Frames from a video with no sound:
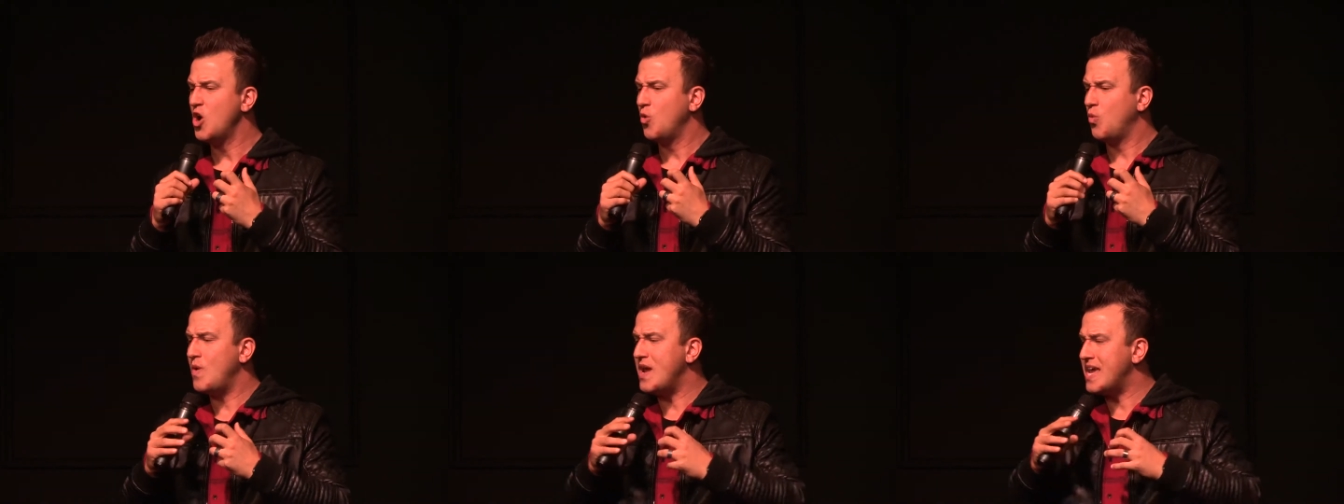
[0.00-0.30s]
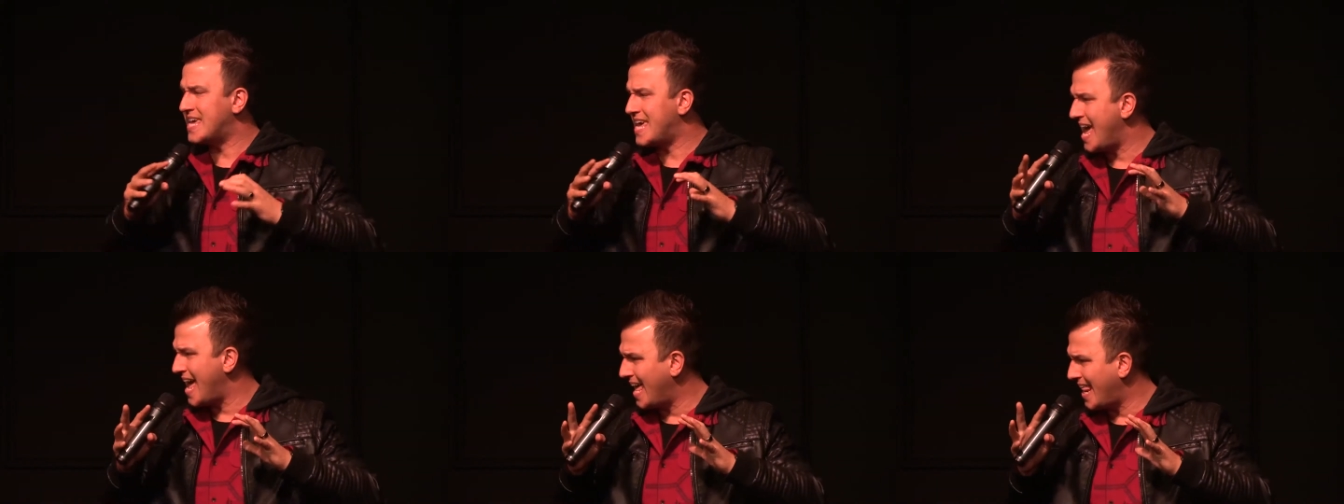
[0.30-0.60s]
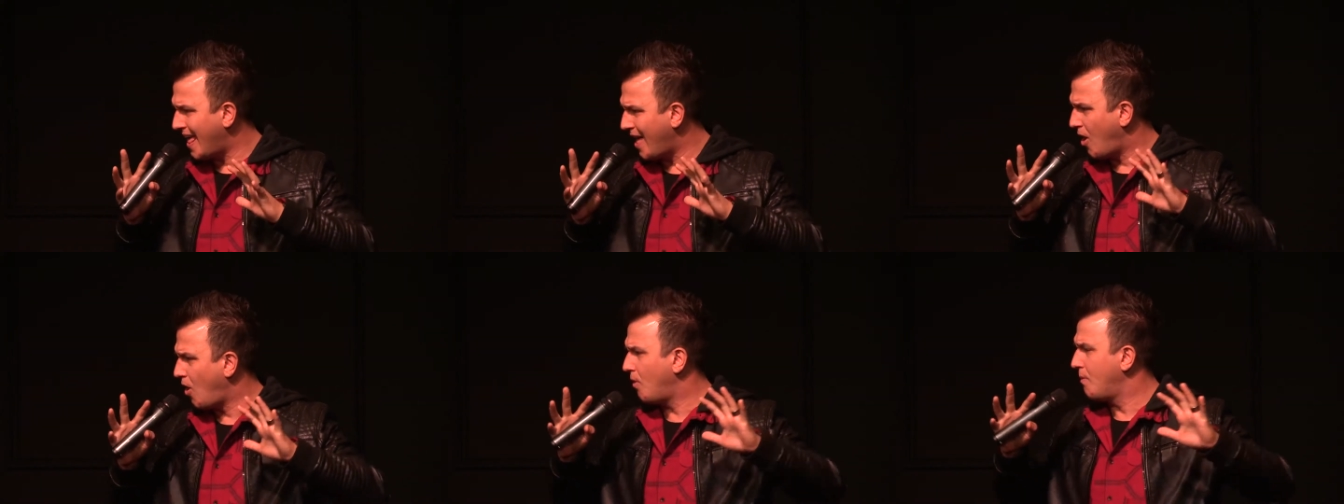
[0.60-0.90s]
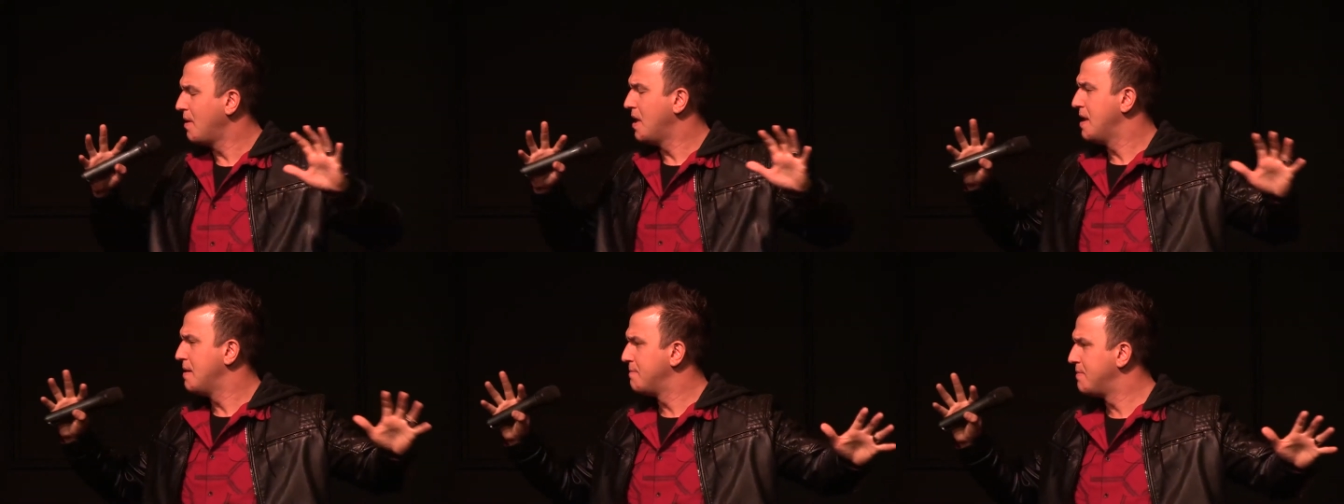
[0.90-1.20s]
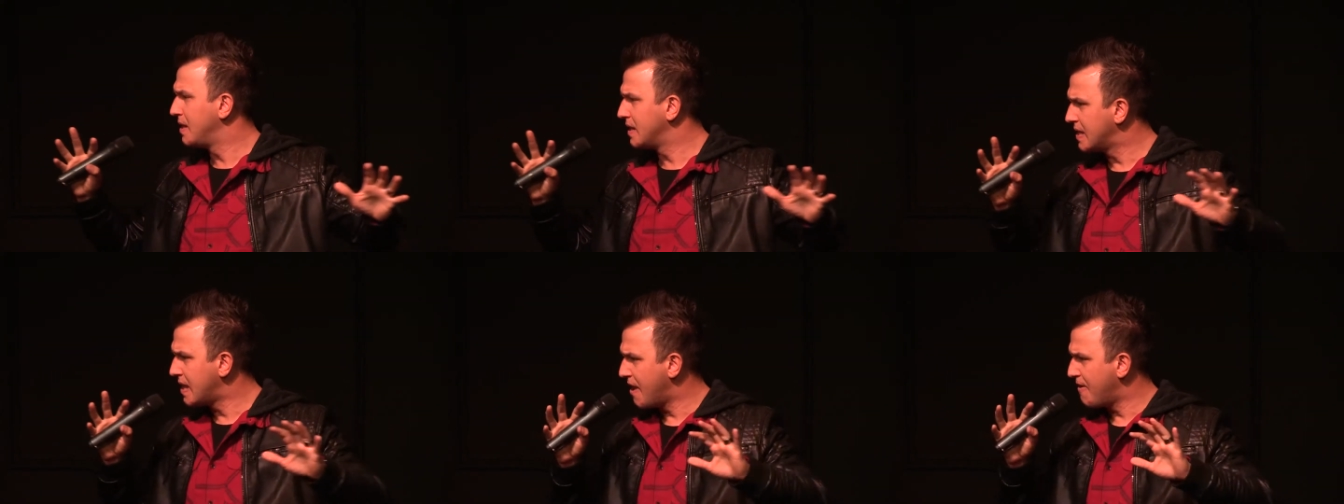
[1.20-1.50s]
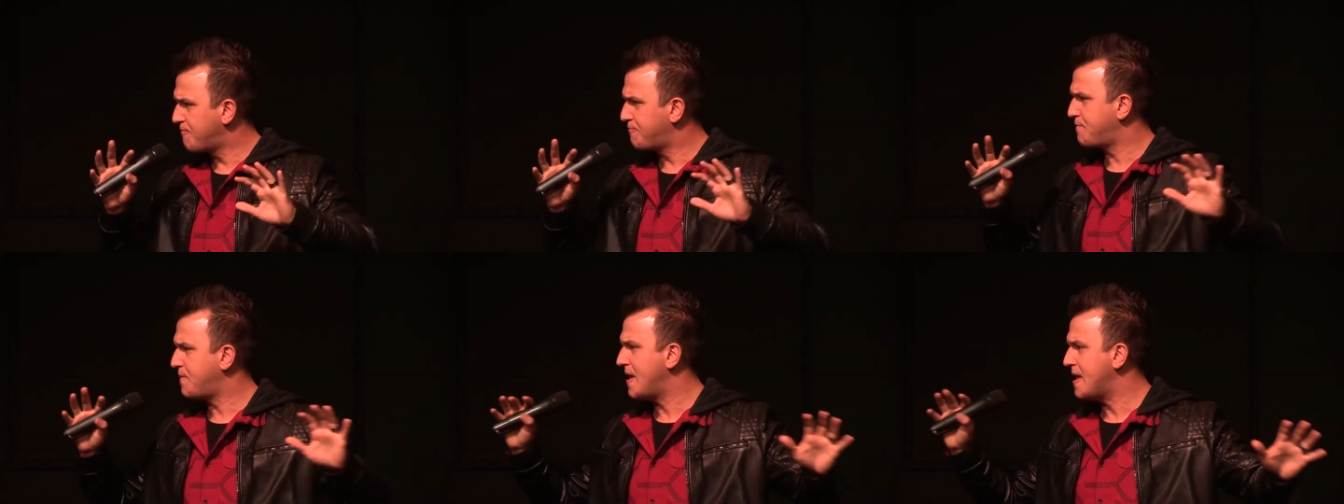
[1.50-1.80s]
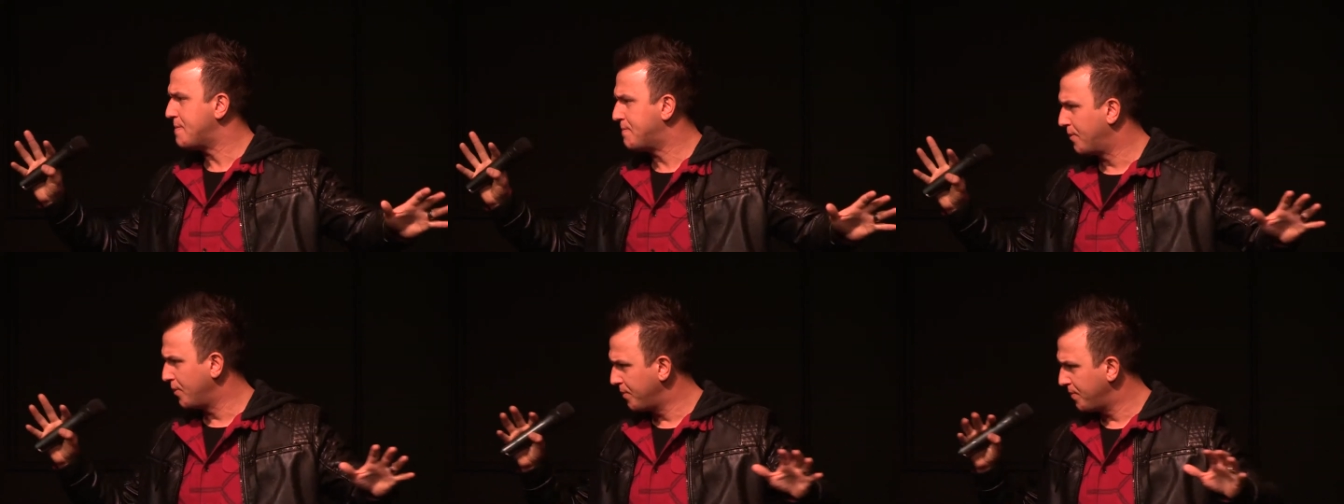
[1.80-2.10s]
We can't help but love
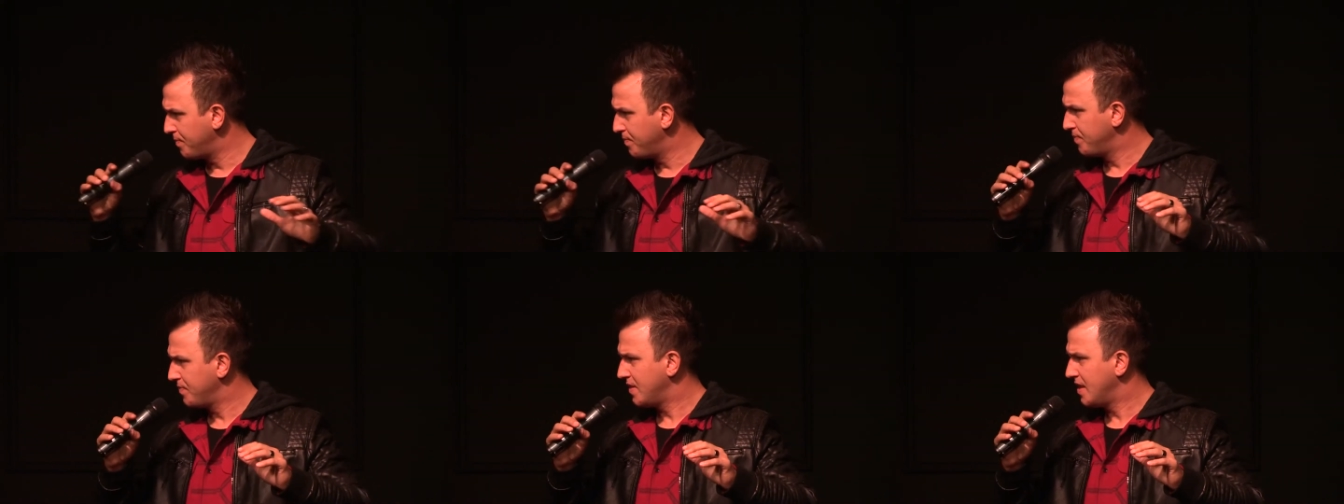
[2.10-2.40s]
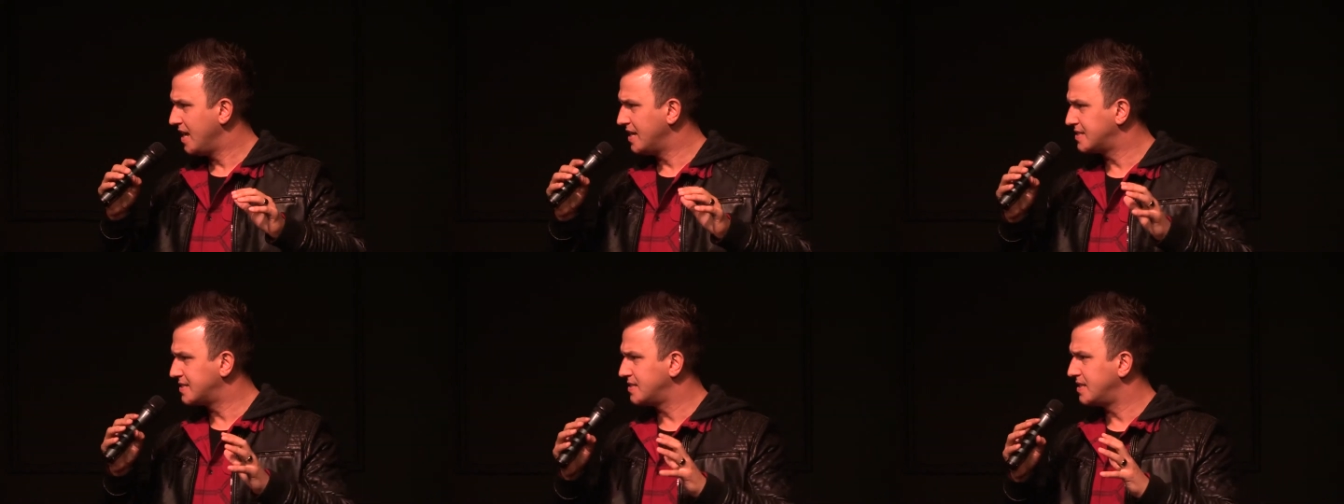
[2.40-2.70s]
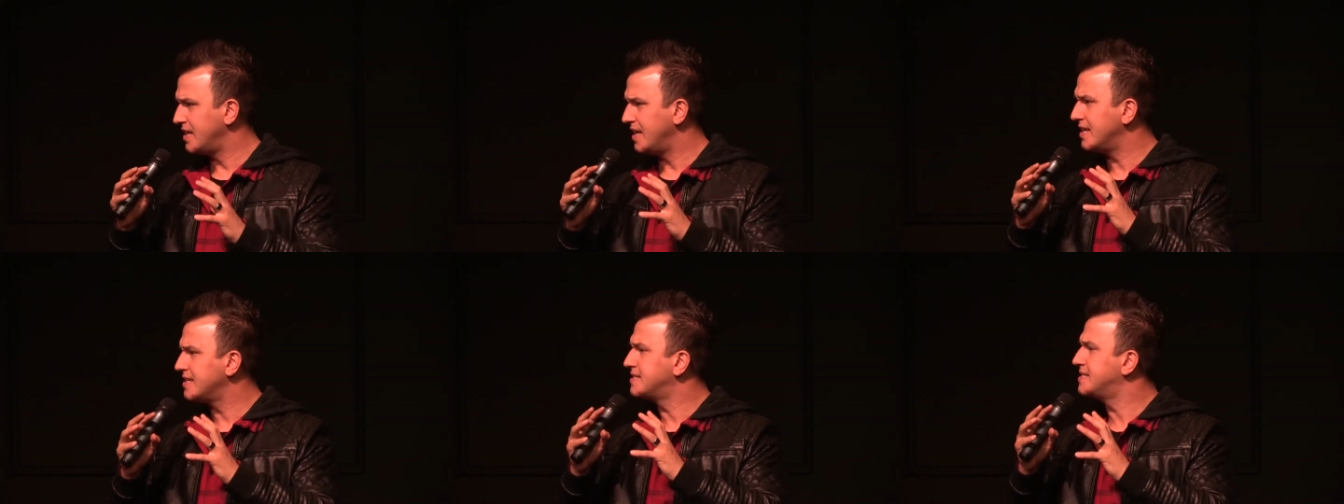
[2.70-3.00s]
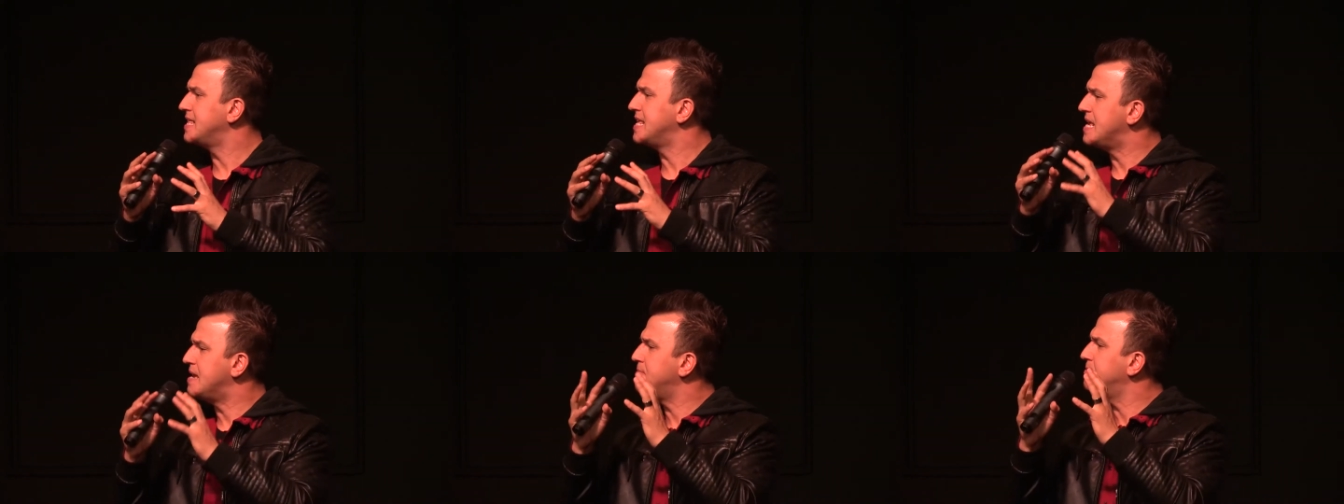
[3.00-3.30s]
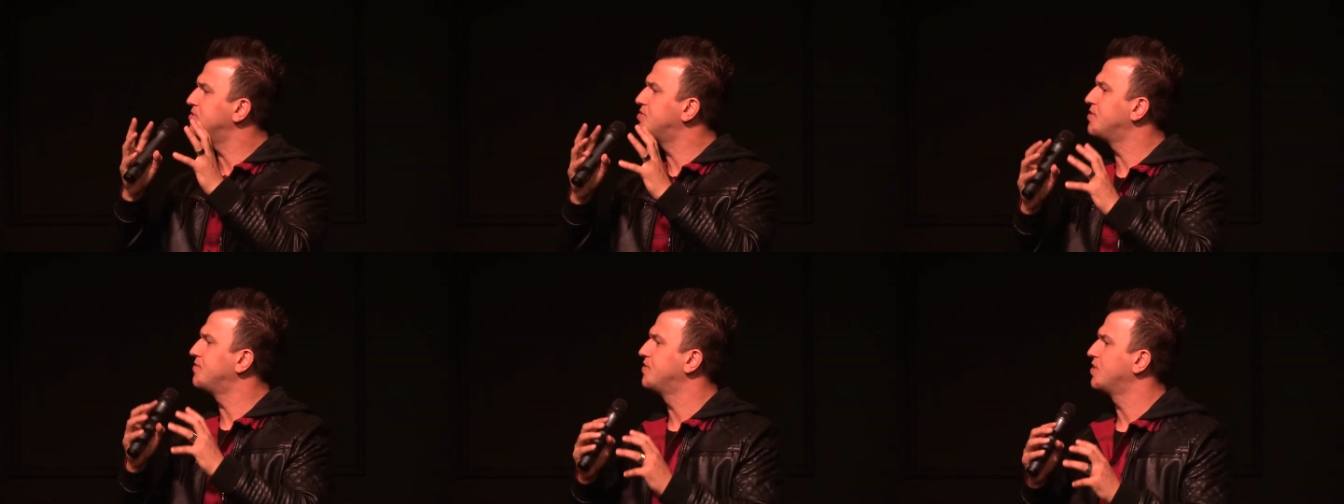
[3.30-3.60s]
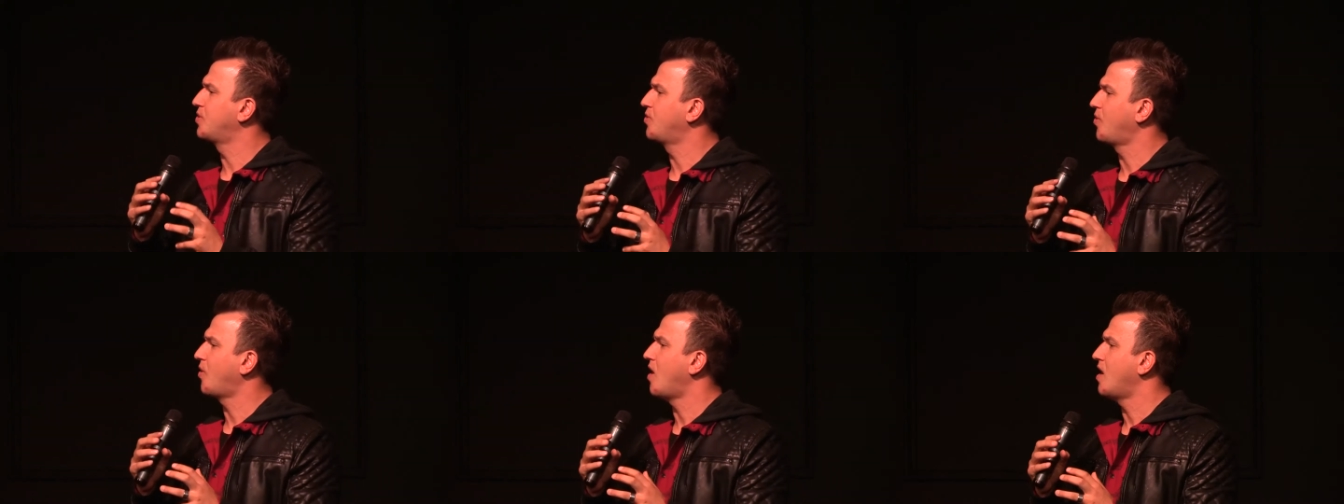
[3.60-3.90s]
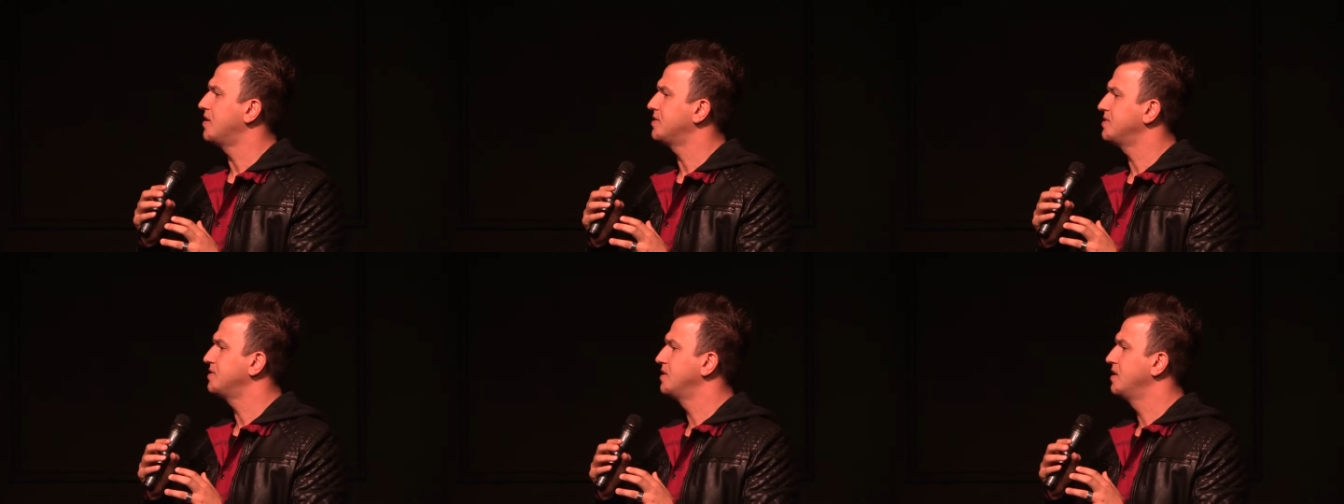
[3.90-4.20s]
people. It's the, it's the image of the
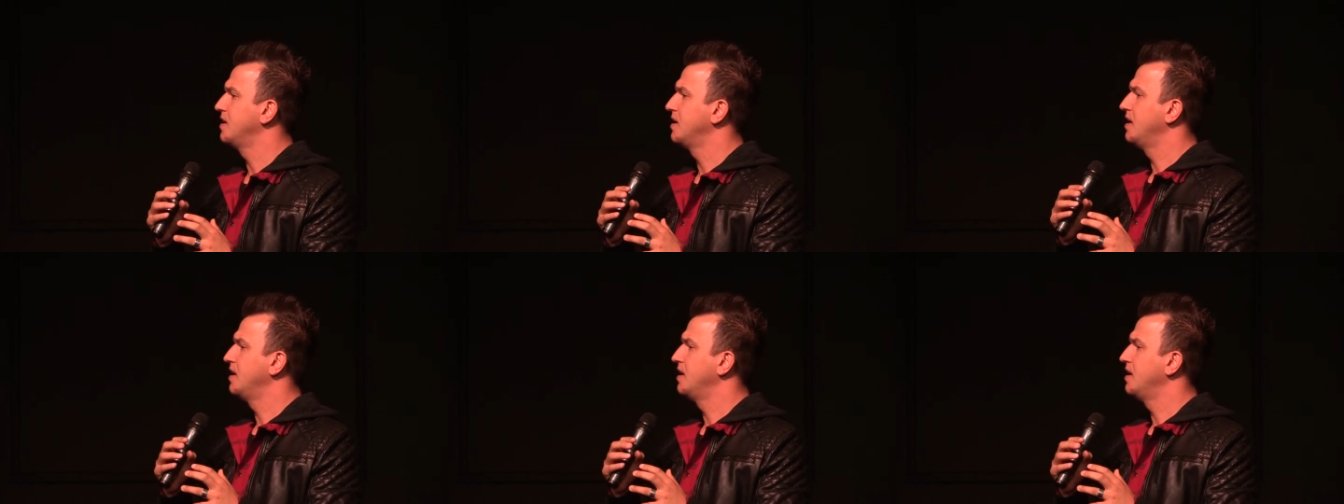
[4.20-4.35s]
cross.